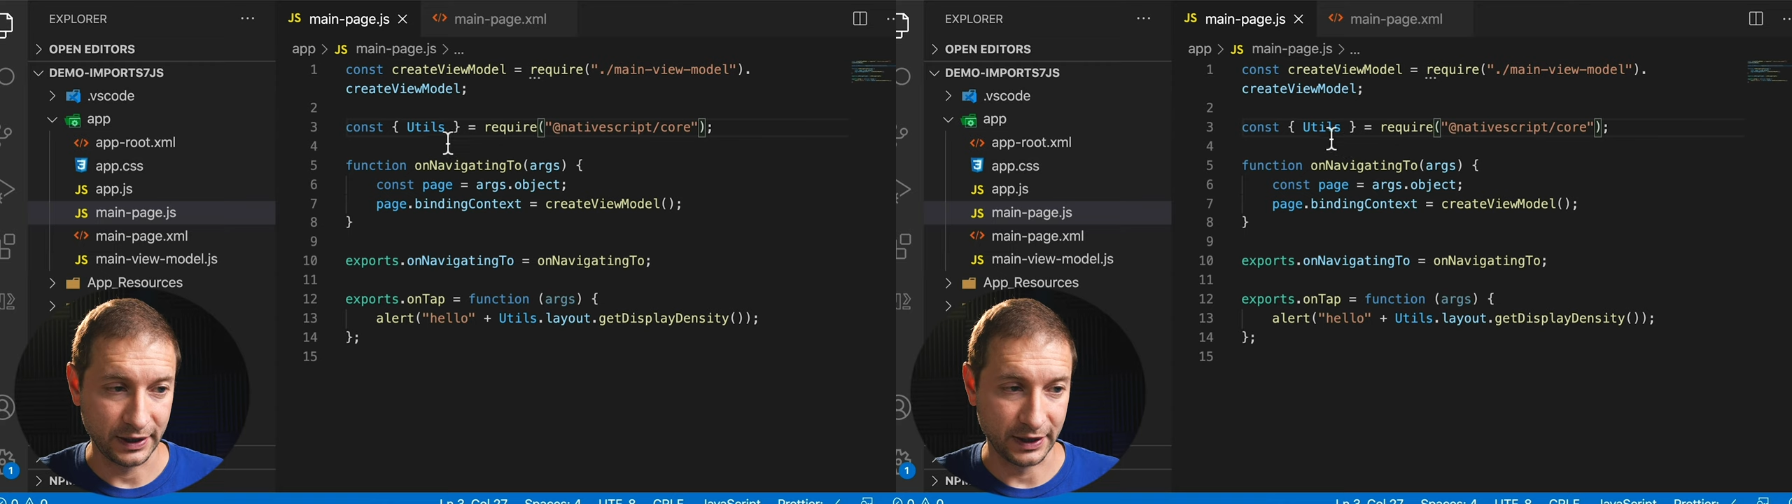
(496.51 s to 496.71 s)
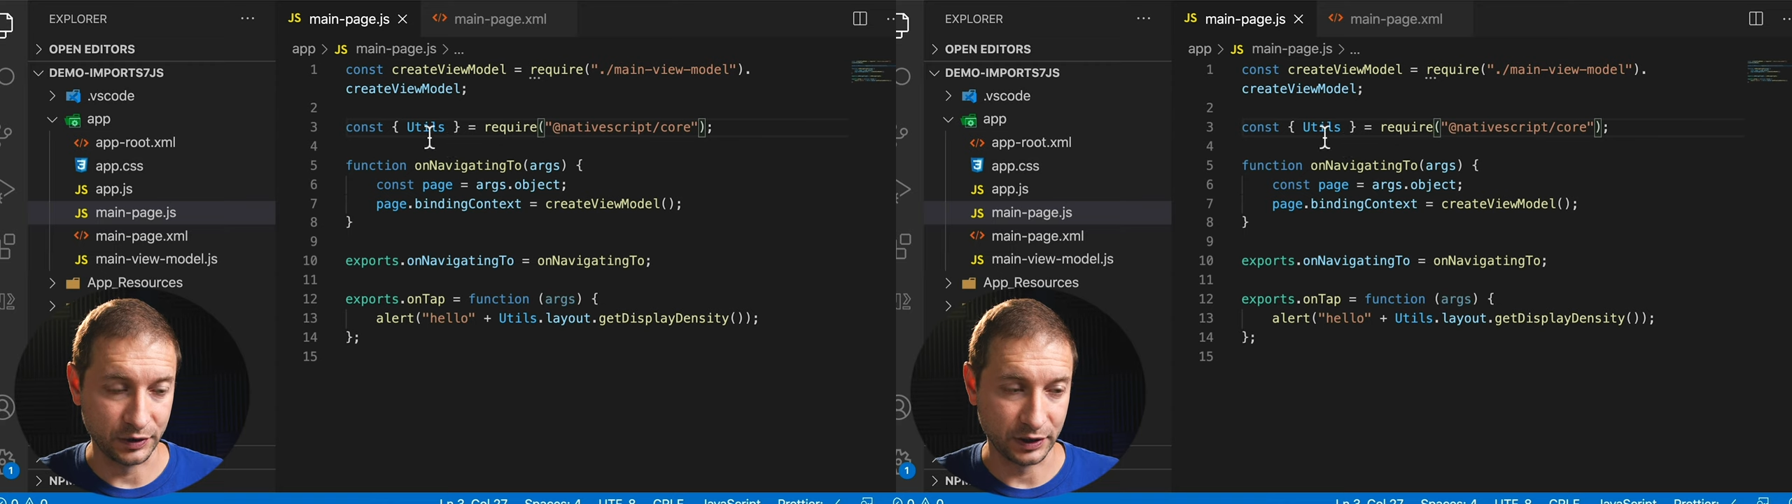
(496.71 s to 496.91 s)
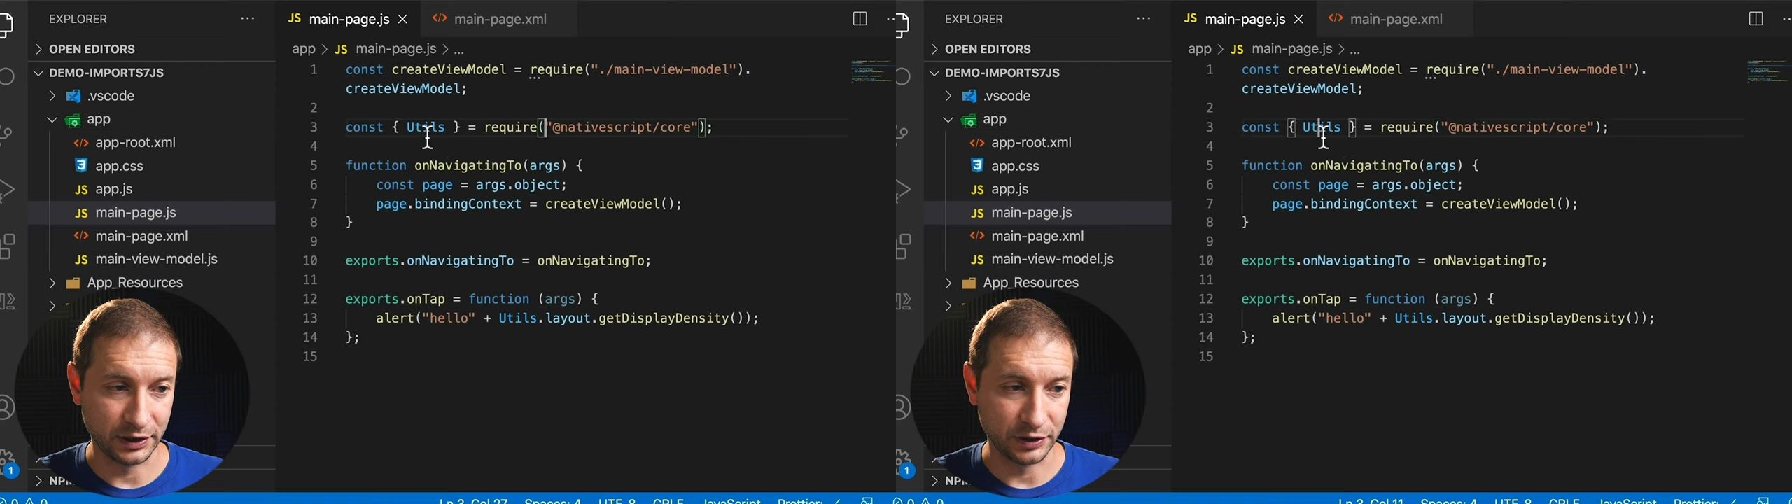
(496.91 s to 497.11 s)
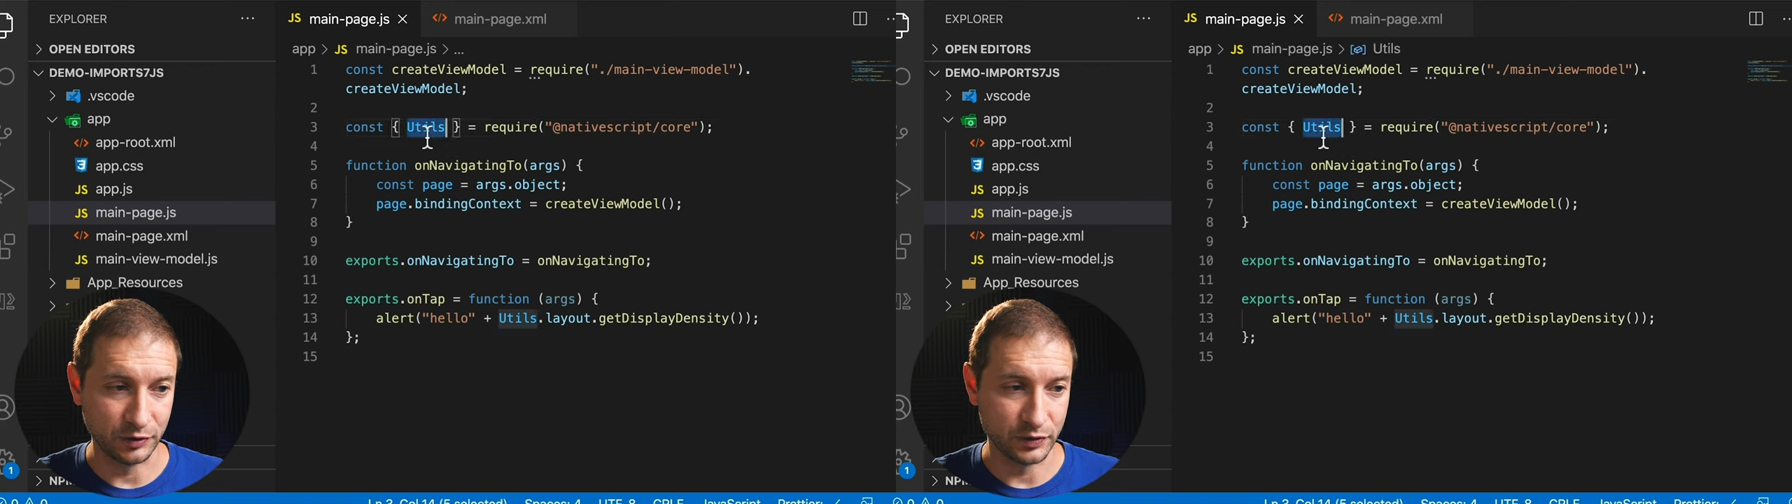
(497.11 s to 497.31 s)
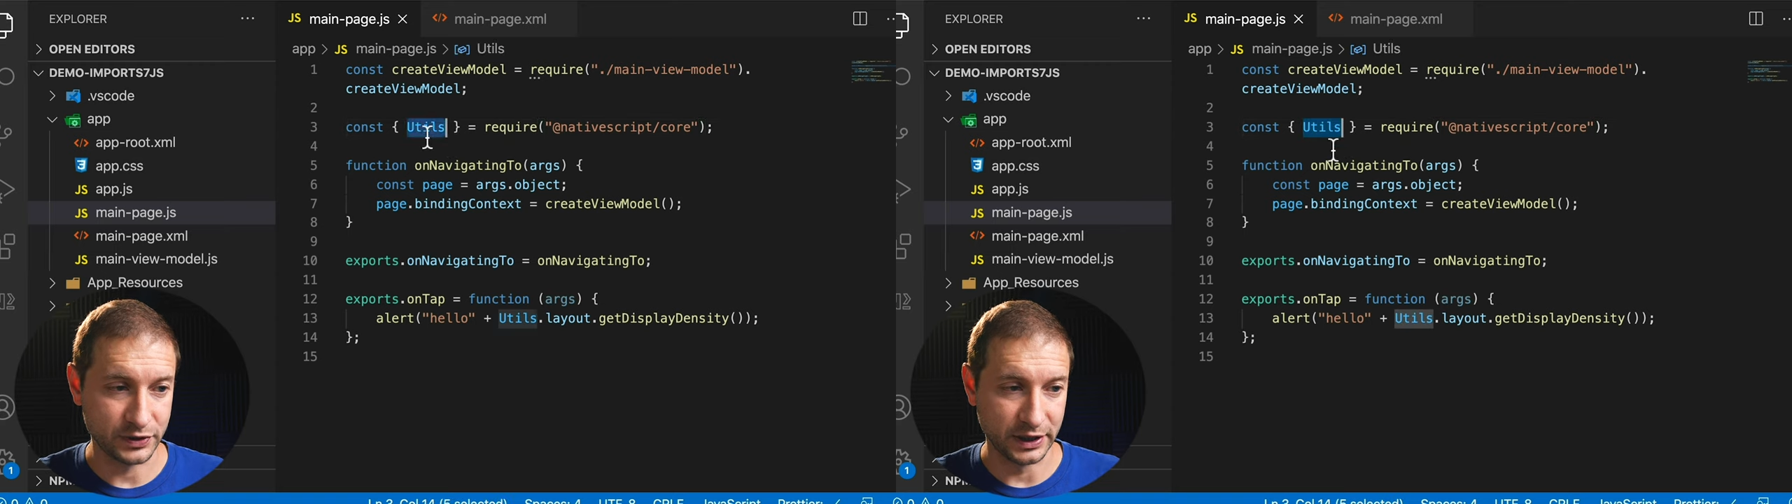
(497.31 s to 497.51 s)
and you're gonna
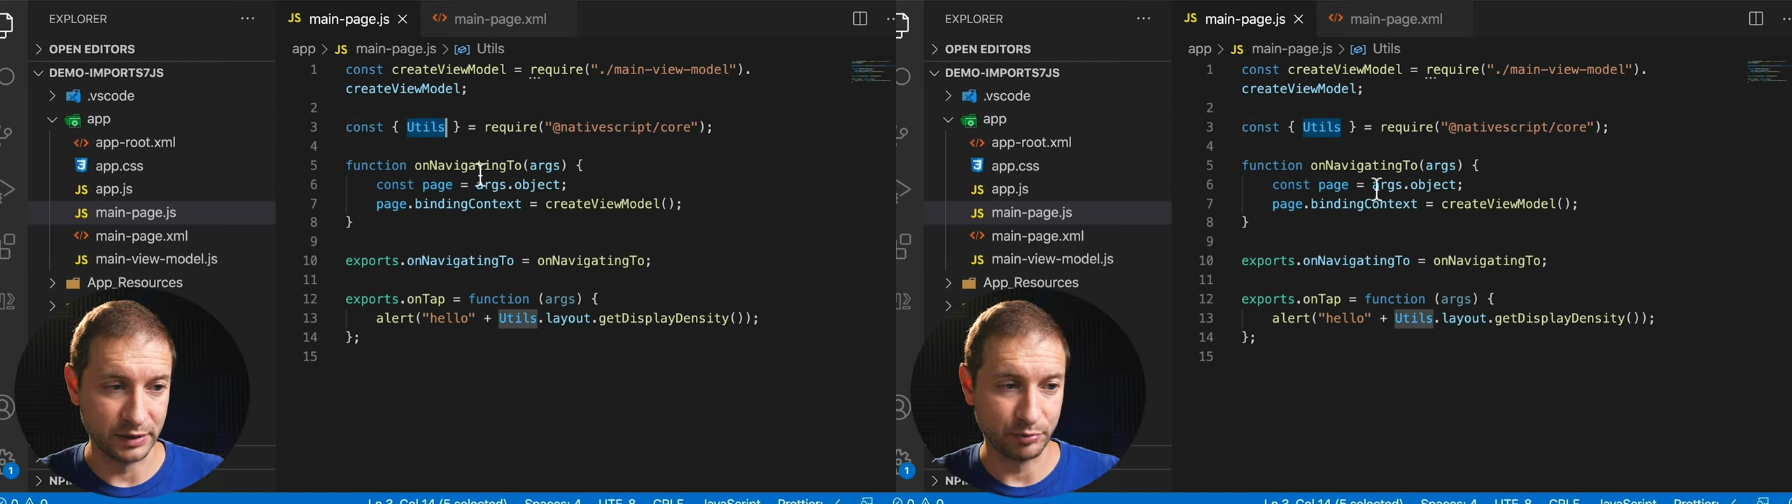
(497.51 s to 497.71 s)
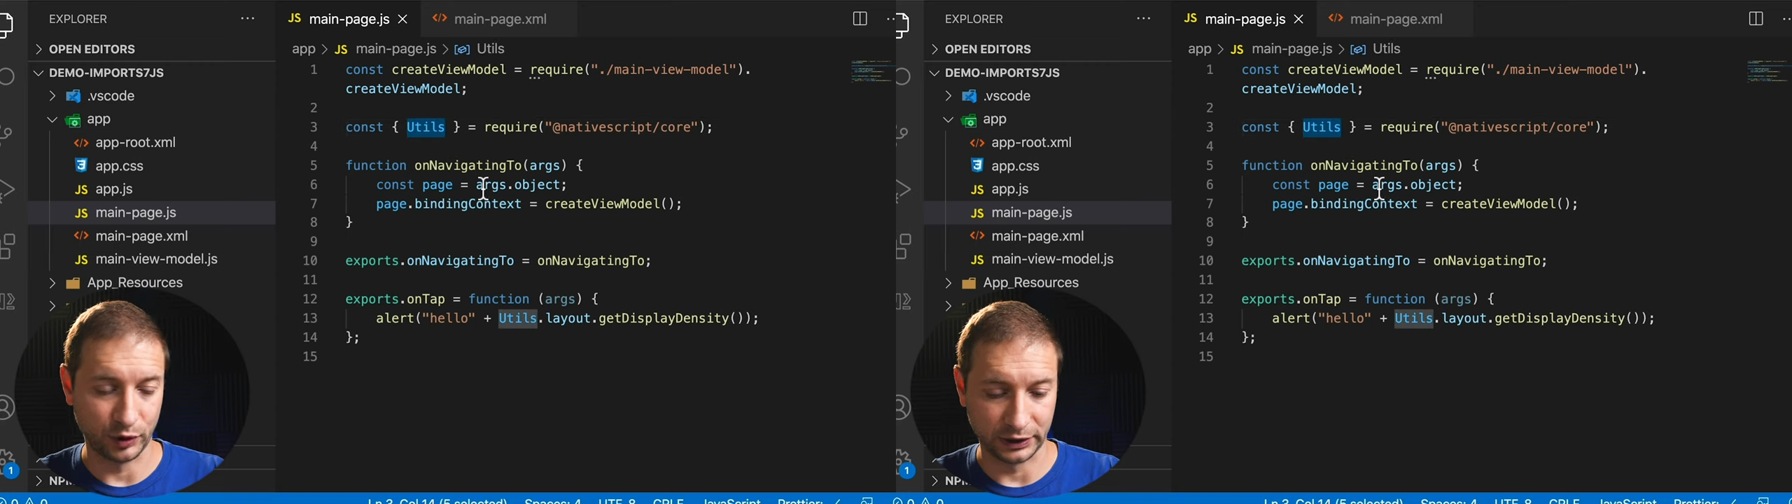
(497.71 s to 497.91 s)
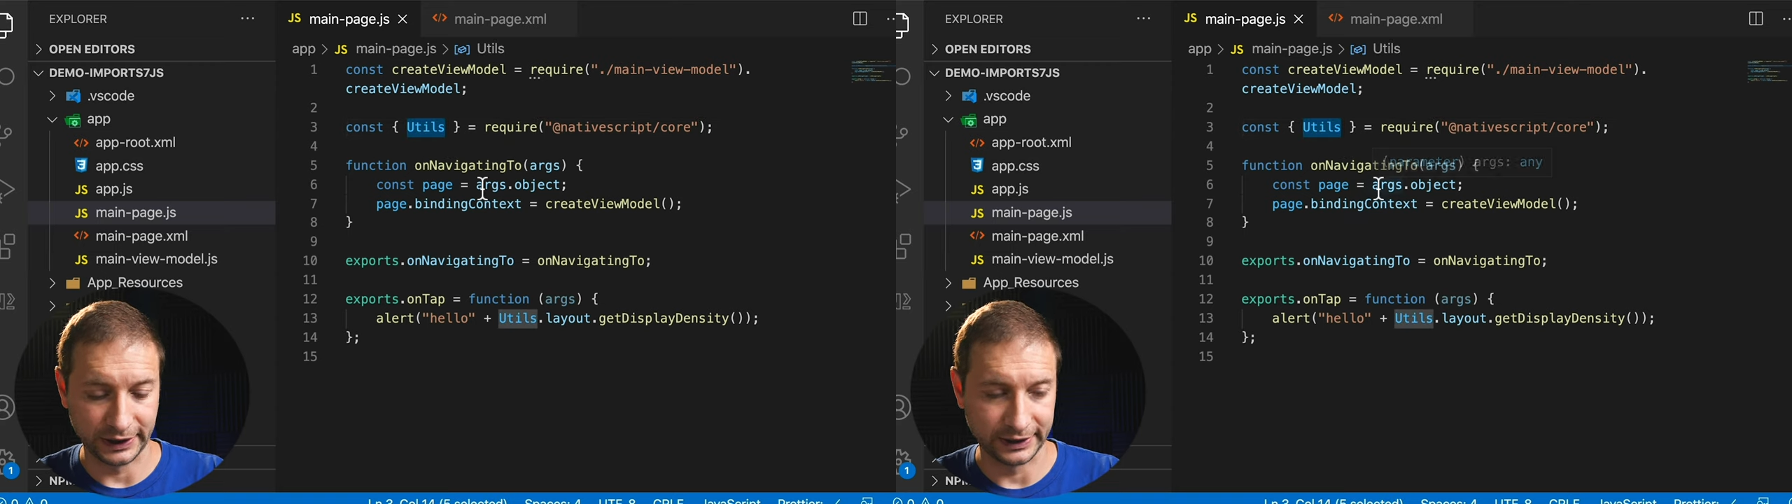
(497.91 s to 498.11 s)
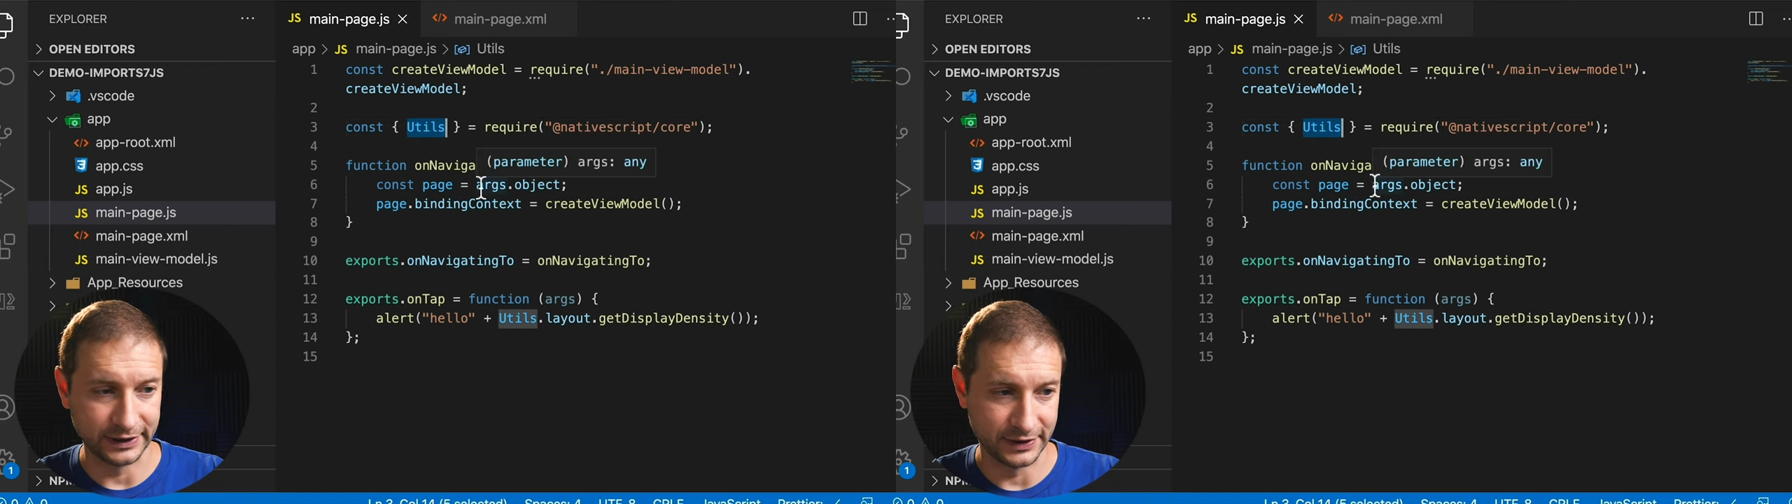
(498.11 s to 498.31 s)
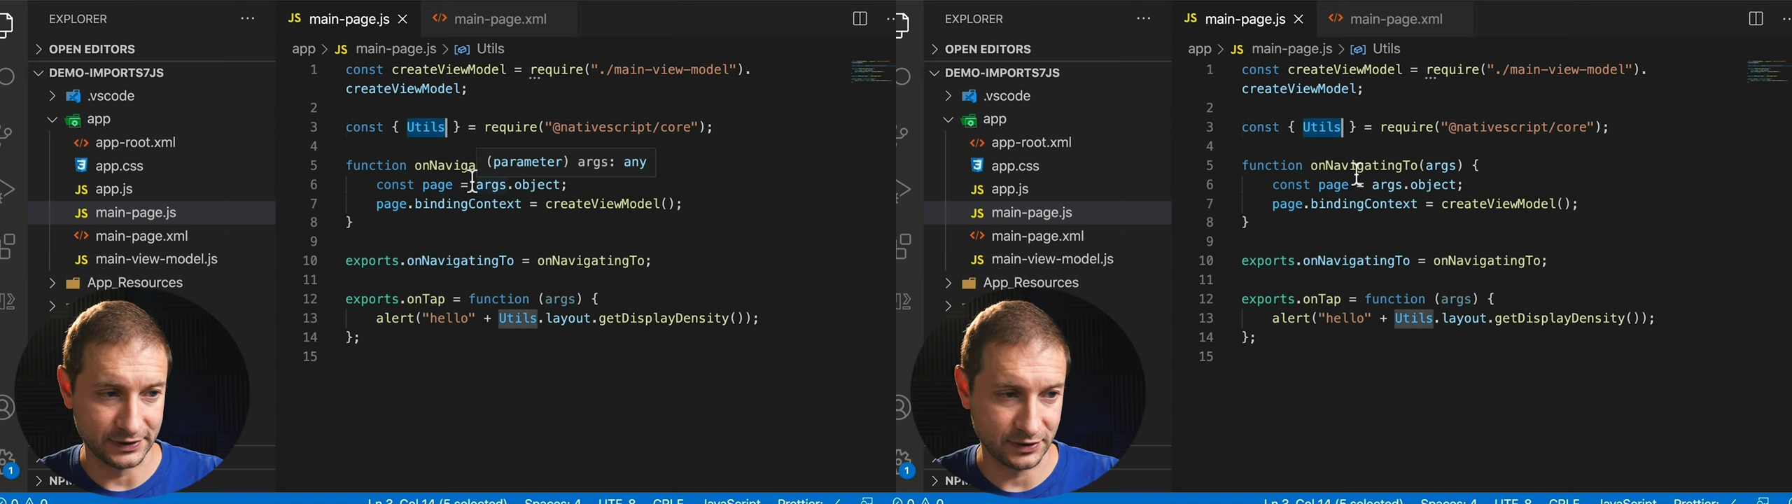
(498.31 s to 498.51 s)
use an import like
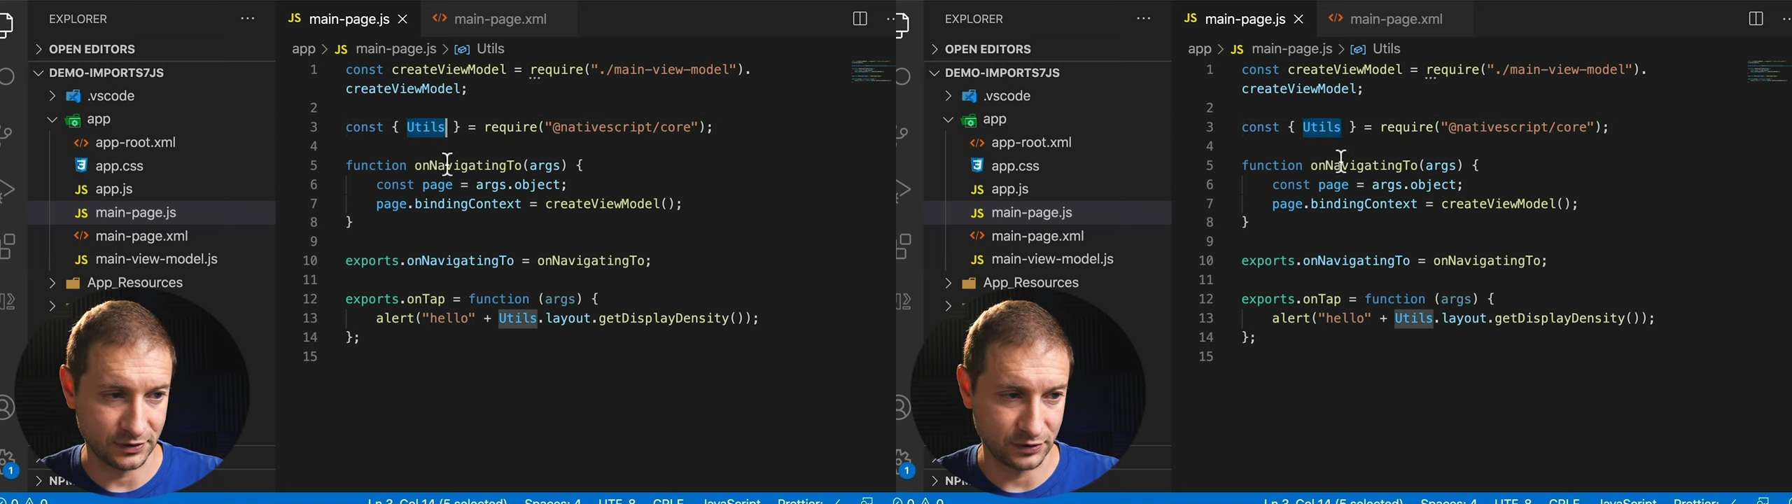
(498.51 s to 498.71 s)
this.